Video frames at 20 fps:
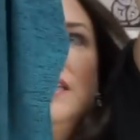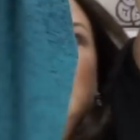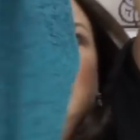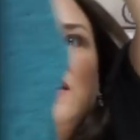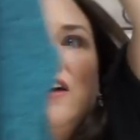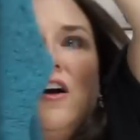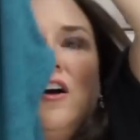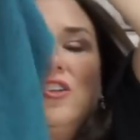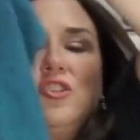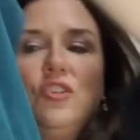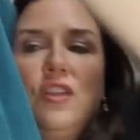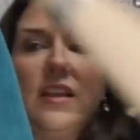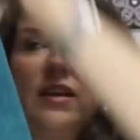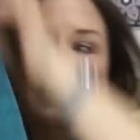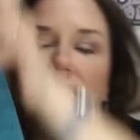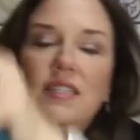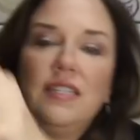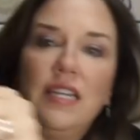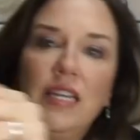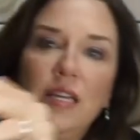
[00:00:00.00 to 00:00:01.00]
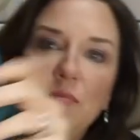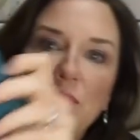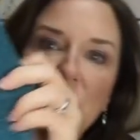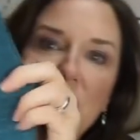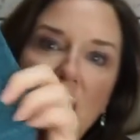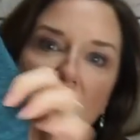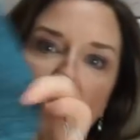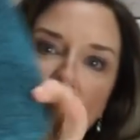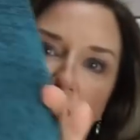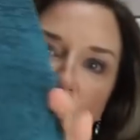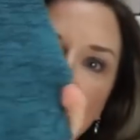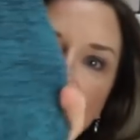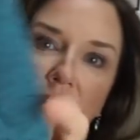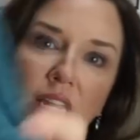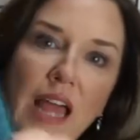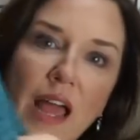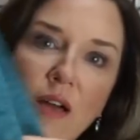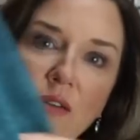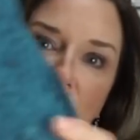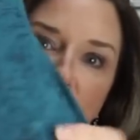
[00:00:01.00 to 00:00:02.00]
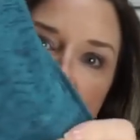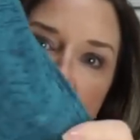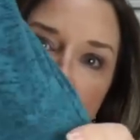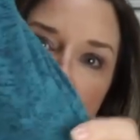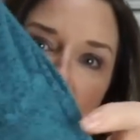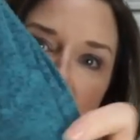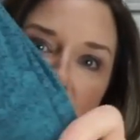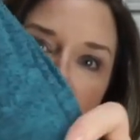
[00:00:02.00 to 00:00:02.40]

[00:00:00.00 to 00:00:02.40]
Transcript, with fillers: gosh, like a sleep top or a lounge top. I